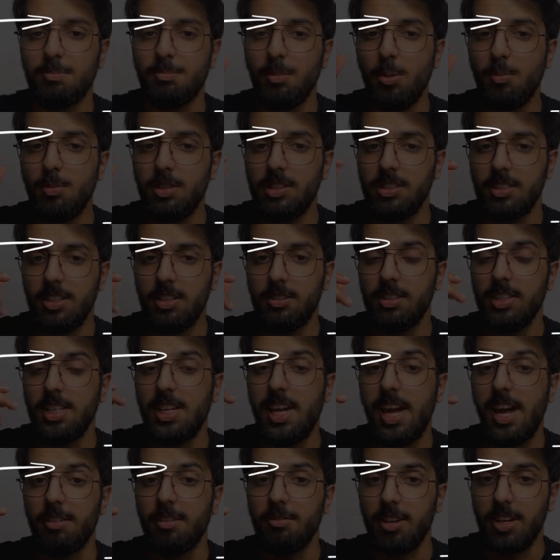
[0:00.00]

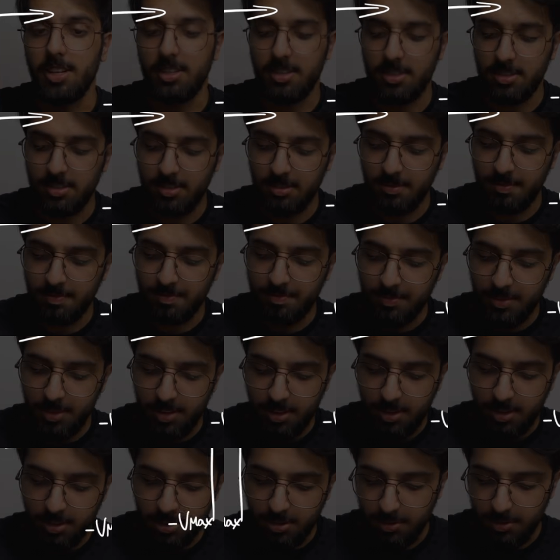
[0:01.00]
momentarily at rest.
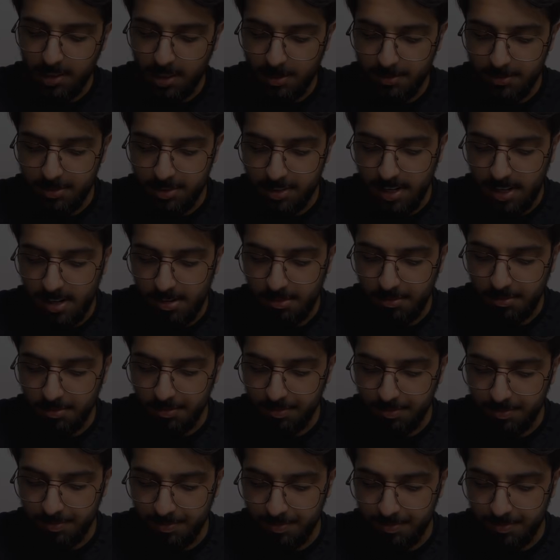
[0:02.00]
So it comes down
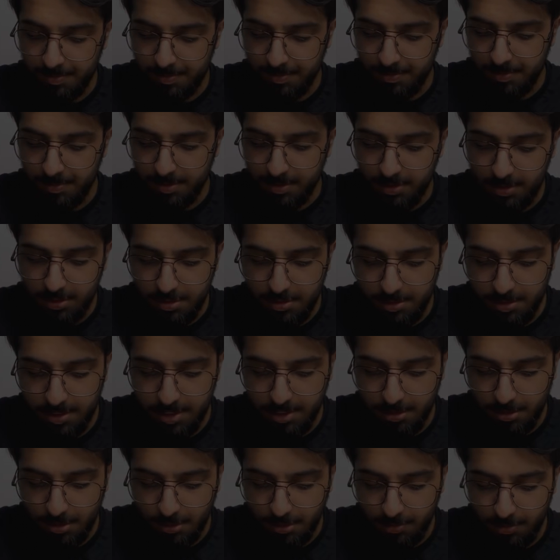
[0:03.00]
to
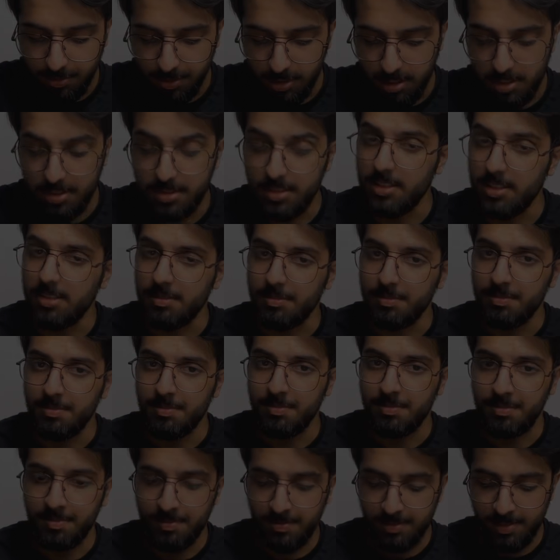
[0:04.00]
0 velocity.
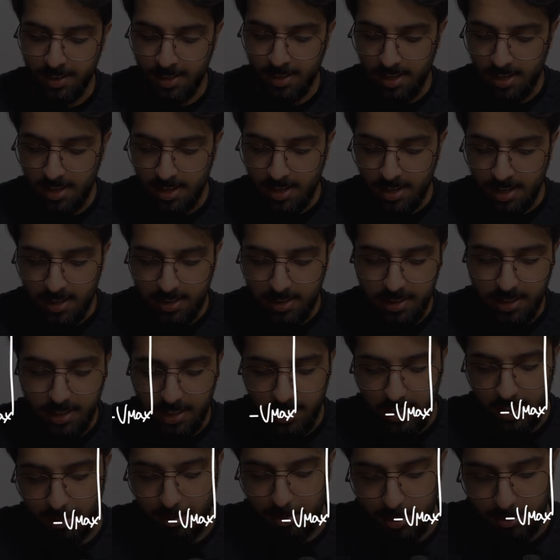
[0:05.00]
Then
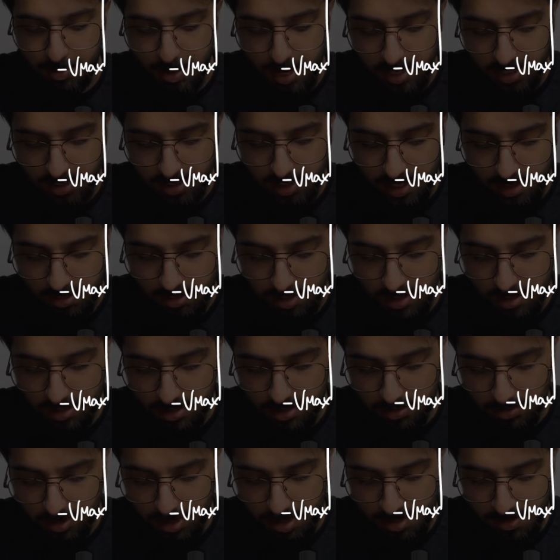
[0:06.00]
it comes back down
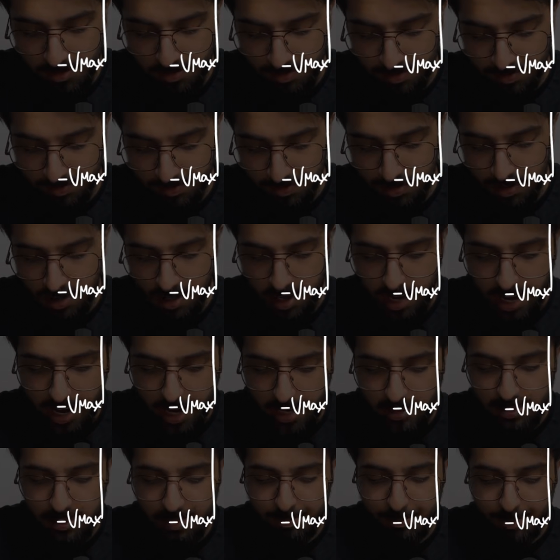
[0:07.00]
this way,
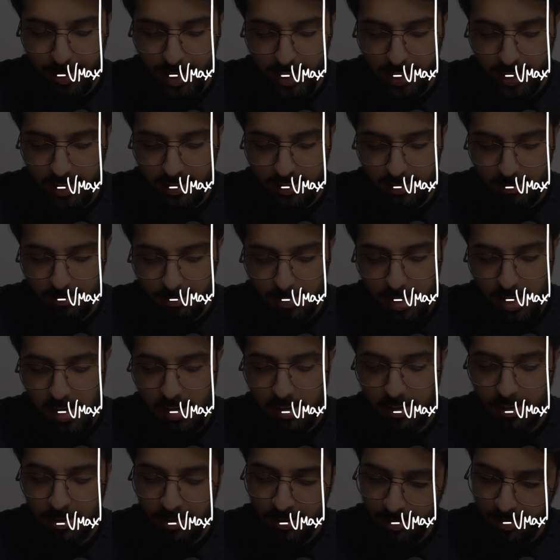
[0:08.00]
and it's back at the
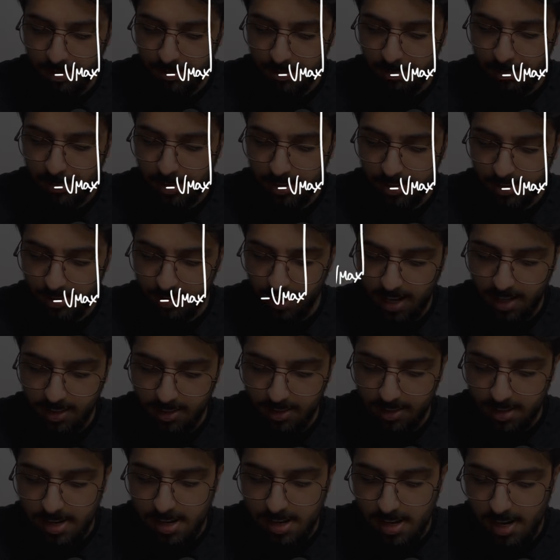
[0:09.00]
mean, but
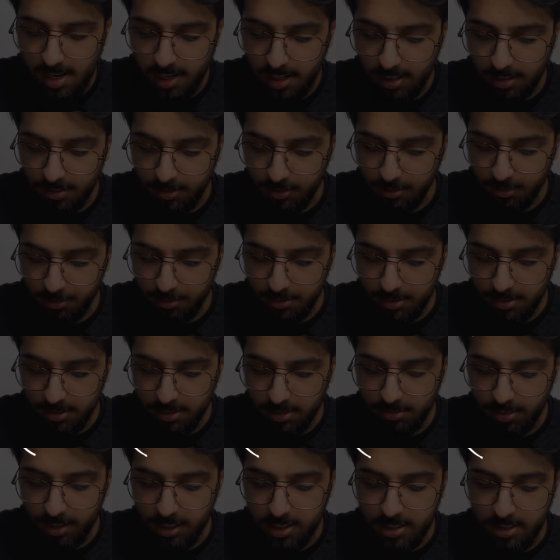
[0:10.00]
at the negative
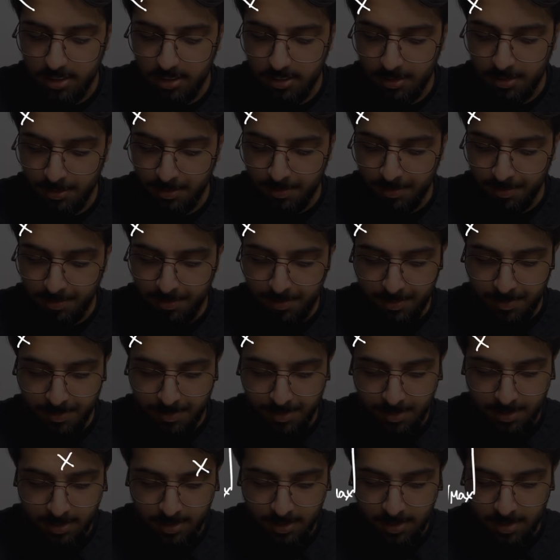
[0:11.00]
direction.
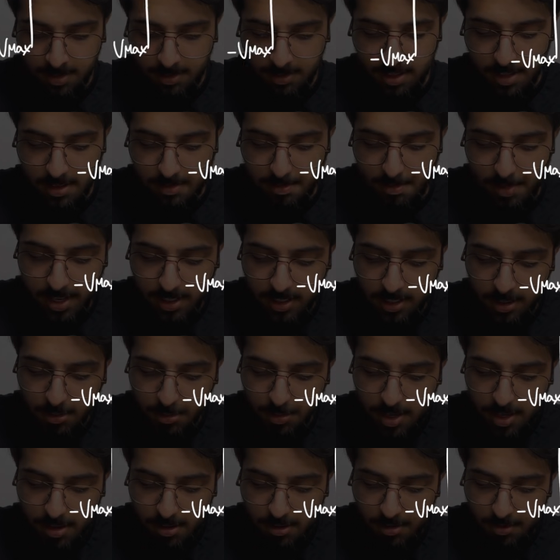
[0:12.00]
Then back
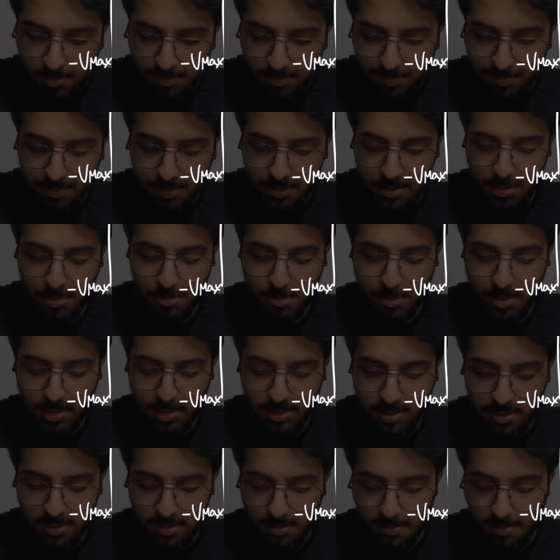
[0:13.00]
up here to
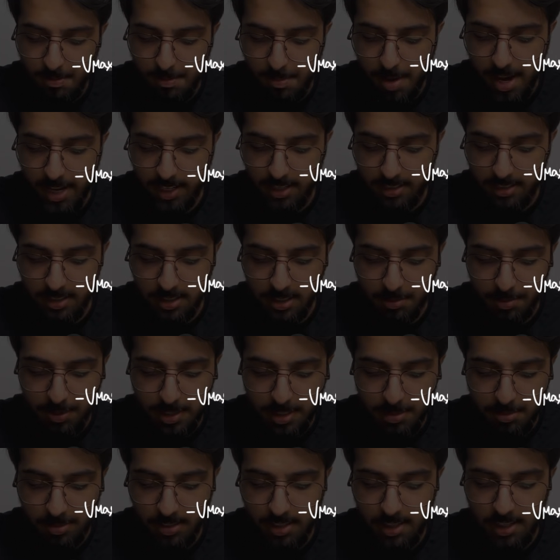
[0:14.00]
its max
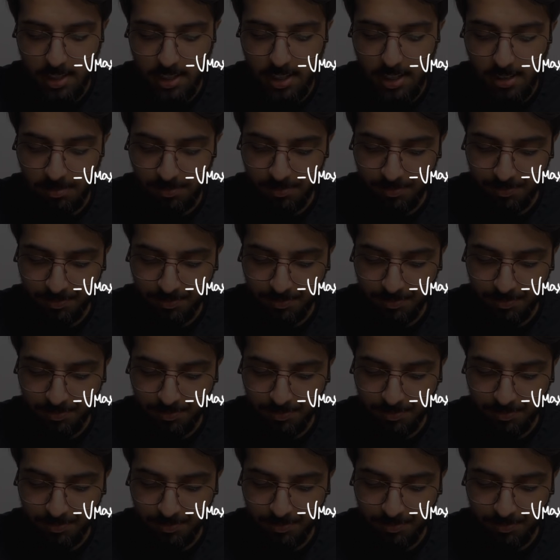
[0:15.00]
displacement again,